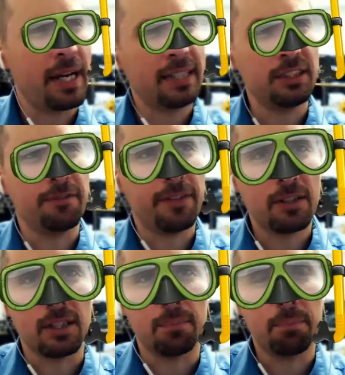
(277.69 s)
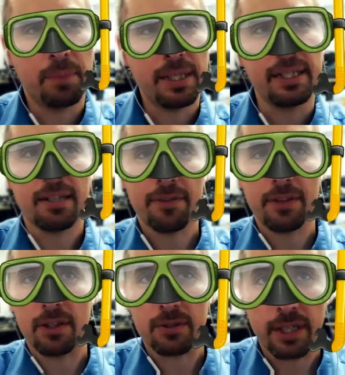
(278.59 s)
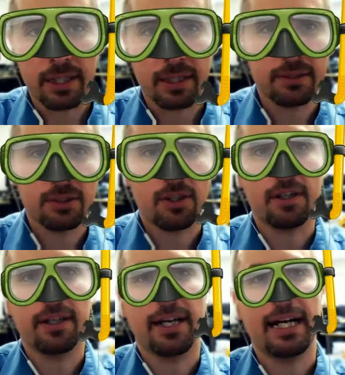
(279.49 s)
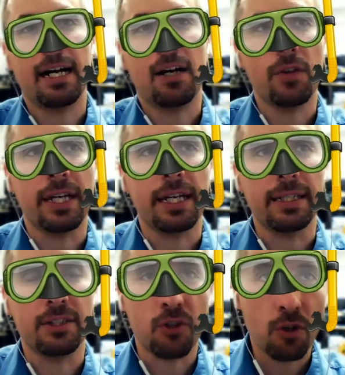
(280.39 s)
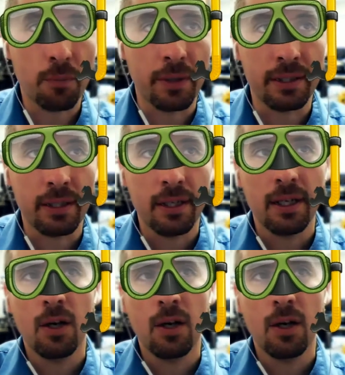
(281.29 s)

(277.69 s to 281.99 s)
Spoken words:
I actually found a PDF the other day that taught how they determined